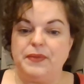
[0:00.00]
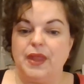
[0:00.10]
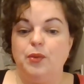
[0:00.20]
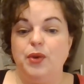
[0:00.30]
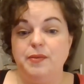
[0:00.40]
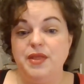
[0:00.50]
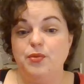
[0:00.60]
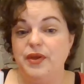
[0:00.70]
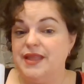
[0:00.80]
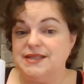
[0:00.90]
I want to be the
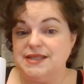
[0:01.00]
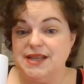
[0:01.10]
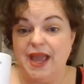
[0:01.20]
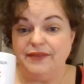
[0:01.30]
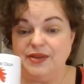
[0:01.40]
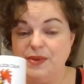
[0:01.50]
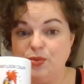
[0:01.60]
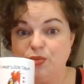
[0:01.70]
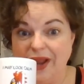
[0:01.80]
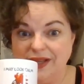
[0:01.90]
one that doesn't have to be
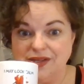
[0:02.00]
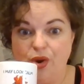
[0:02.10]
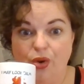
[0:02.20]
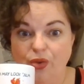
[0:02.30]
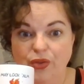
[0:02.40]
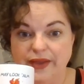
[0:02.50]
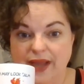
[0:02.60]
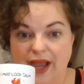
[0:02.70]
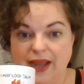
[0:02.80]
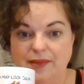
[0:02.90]
right all the
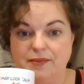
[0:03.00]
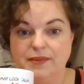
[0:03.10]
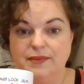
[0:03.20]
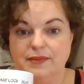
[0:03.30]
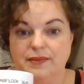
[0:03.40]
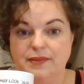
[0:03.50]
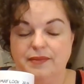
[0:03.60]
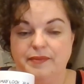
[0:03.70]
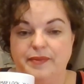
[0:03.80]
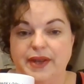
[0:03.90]
time,
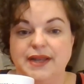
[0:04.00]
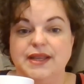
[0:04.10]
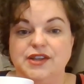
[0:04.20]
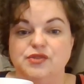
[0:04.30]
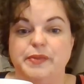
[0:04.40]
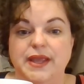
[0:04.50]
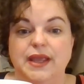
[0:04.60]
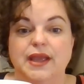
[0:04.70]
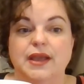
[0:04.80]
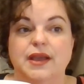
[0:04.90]
but I need to
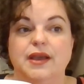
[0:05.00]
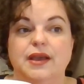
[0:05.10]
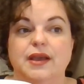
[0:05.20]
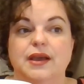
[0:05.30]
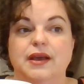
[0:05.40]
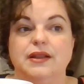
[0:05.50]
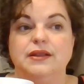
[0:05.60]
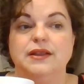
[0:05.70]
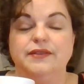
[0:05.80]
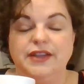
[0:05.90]
be
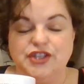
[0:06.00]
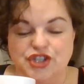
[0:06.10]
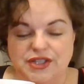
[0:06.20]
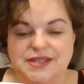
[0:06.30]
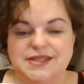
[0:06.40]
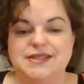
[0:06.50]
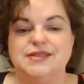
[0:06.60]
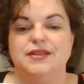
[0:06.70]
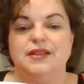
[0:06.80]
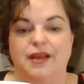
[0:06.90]
living Jesus'
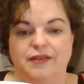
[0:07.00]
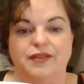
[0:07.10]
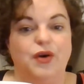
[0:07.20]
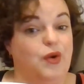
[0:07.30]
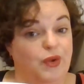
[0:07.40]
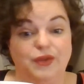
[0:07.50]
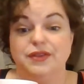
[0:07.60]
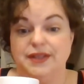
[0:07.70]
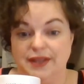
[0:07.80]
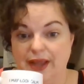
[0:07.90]
love all
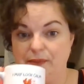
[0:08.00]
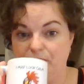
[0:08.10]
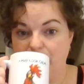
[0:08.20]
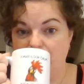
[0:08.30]
the time.